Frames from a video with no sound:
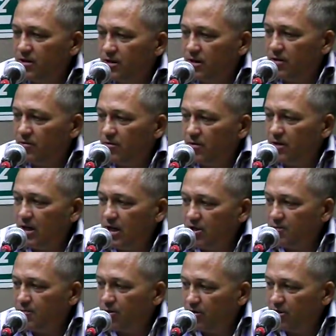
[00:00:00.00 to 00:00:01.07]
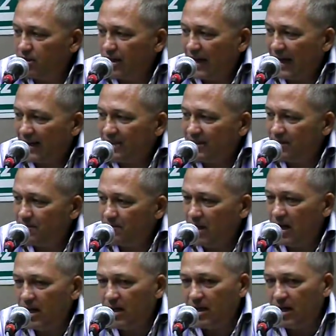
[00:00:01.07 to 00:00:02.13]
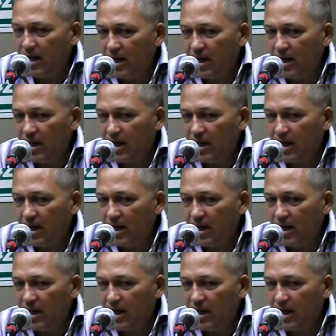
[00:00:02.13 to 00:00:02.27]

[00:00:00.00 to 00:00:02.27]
that each person has to make.